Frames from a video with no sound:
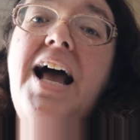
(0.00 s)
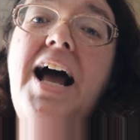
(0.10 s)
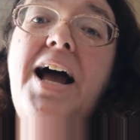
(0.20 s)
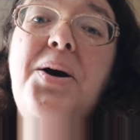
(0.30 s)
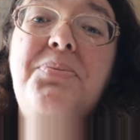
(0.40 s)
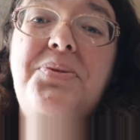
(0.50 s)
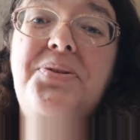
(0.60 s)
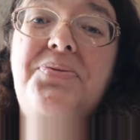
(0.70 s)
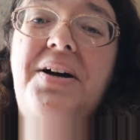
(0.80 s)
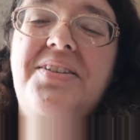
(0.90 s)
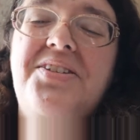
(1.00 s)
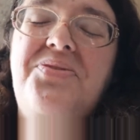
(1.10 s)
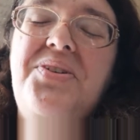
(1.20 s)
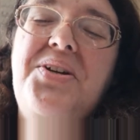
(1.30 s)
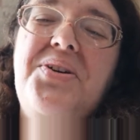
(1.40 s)
I hope you found this
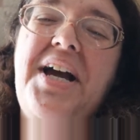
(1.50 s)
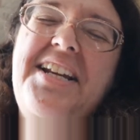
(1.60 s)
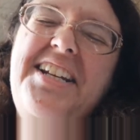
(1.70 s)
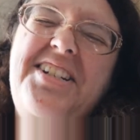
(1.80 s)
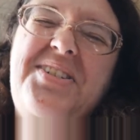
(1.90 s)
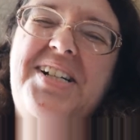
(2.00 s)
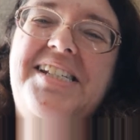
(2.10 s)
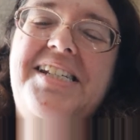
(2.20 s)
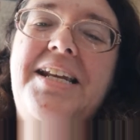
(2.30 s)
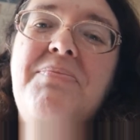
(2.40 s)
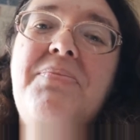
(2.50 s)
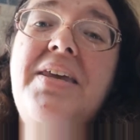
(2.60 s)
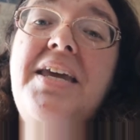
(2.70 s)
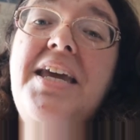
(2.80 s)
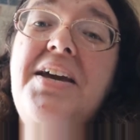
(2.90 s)
video kind of interesting.
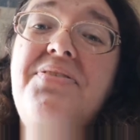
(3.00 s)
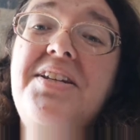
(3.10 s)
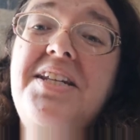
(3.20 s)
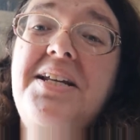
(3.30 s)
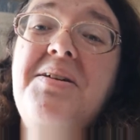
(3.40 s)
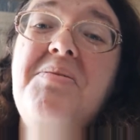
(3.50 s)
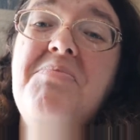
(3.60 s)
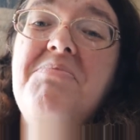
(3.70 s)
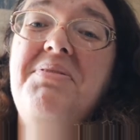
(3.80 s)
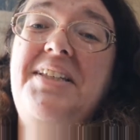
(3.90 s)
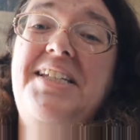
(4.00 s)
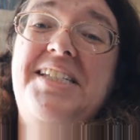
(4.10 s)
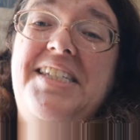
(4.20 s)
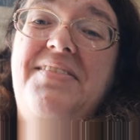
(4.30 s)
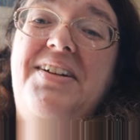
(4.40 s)
If you did,
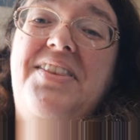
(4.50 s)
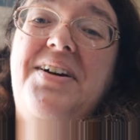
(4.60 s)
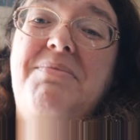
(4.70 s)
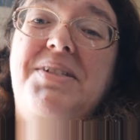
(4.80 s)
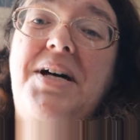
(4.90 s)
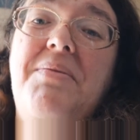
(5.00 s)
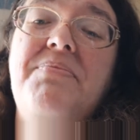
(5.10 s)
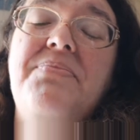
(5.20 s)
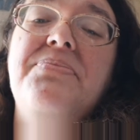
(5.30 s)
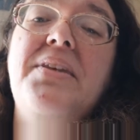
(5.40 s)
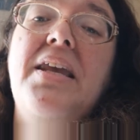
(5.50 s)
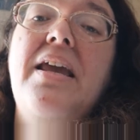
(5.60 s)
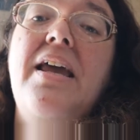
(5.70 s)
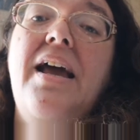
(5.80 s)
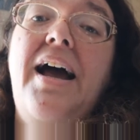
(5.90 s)
please give it a thumbs up.
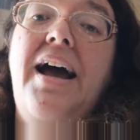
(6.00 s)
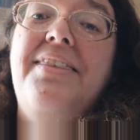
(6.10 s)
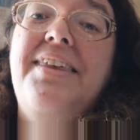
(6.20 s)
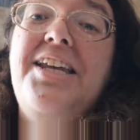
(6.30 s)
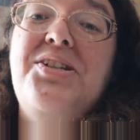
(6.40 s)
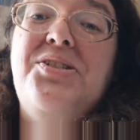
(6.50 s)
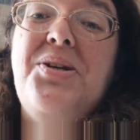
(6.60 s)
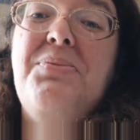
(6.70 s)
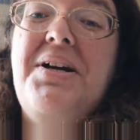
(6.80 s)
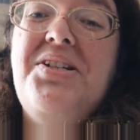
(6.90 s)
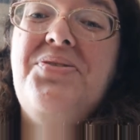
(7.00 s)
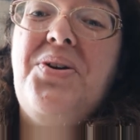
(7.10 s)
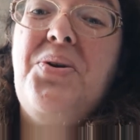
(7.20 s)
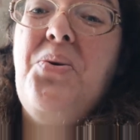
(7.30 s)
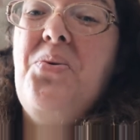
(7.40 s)
I thank you so much
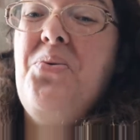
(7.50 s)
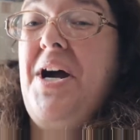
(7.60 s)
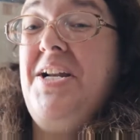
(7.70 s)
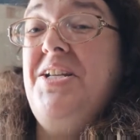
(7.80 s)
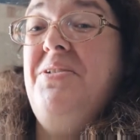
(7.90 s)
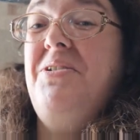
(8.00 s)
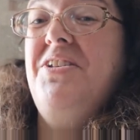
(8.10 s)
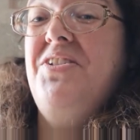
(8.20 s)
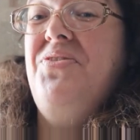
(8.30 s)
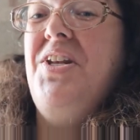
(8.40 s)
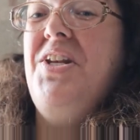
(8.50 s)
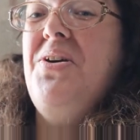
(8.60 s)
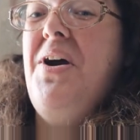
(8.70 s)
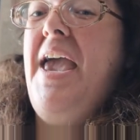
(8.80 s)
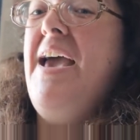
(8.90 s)
for watching this
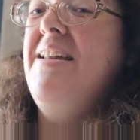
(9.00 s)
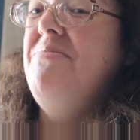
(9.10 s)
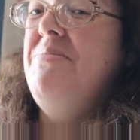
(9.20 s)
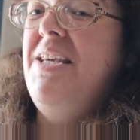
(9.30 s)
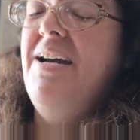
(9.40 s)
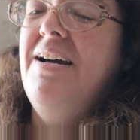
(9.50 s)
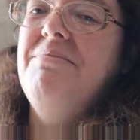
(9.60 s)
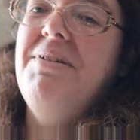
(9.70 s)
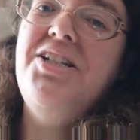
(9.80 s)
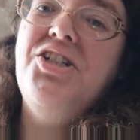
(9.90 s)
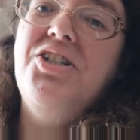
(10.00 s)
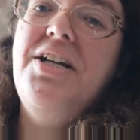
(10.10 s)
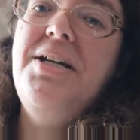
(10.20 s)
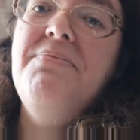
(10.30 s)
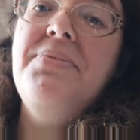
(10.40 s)
video and me on my
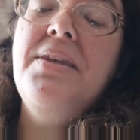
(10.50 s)
journey.